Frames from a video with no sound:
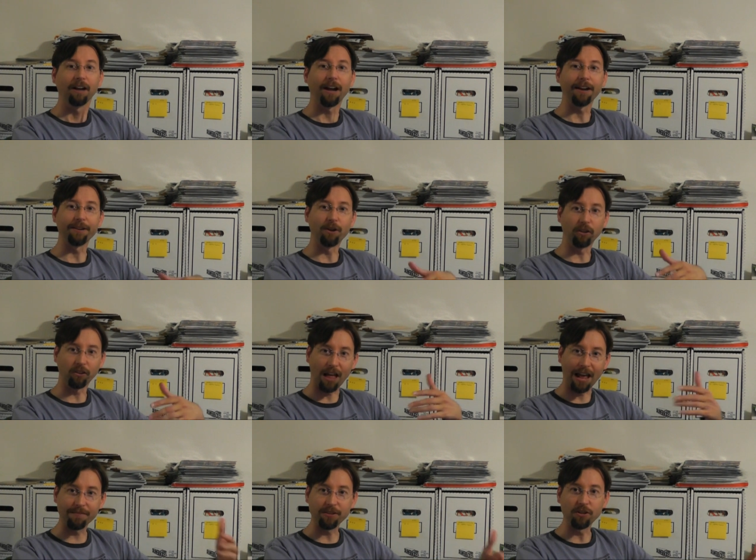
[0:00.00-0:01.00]
I know a
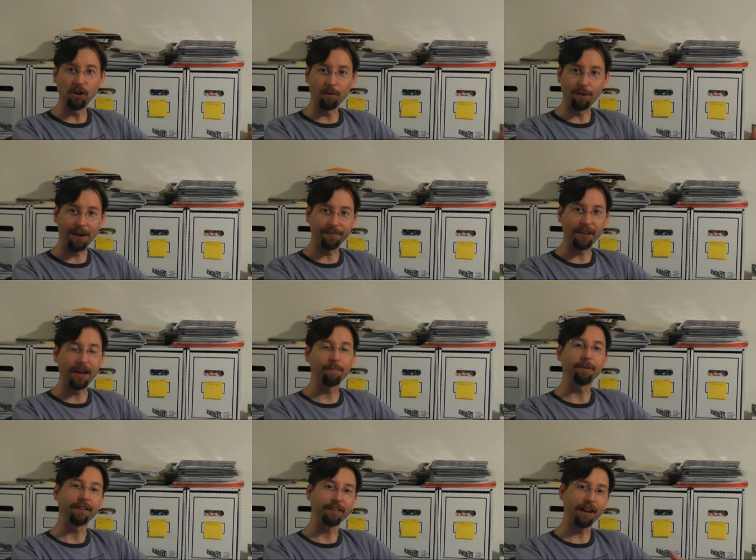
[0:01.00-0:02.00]
lot of you know about that,
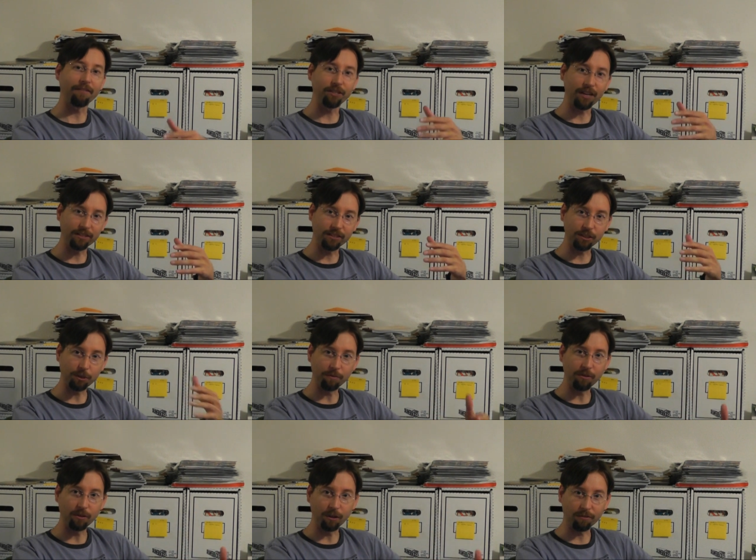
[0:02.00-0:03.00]
but in the off chance that some
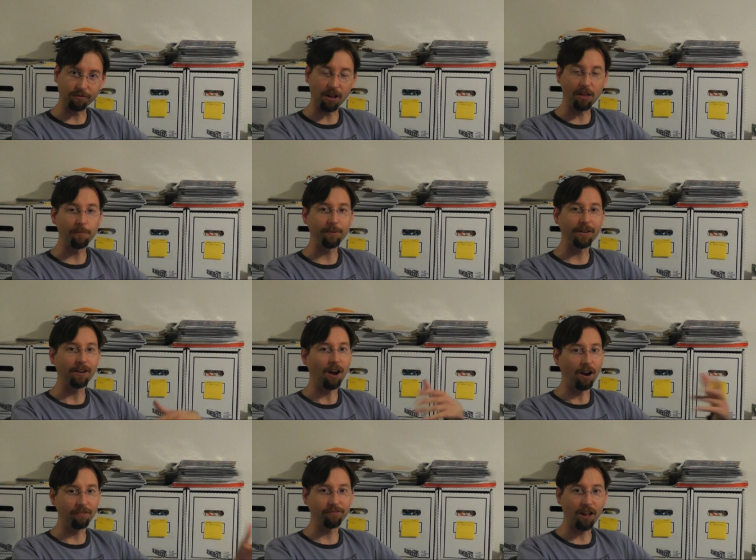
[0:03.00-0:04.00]
of you that are following me
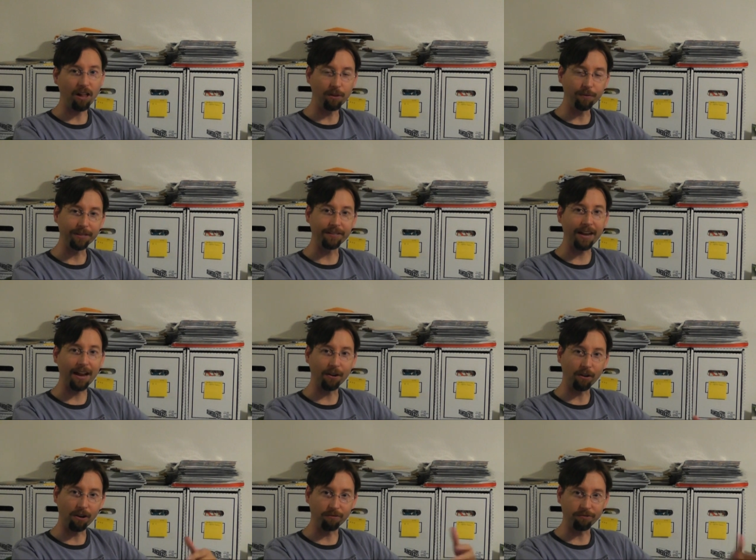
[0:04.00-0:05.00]
aren't following that
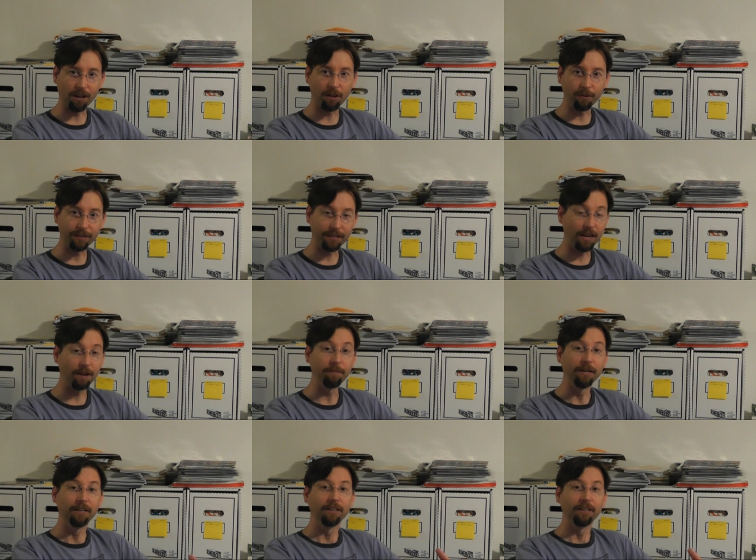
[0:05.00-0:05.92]
or aren't following them,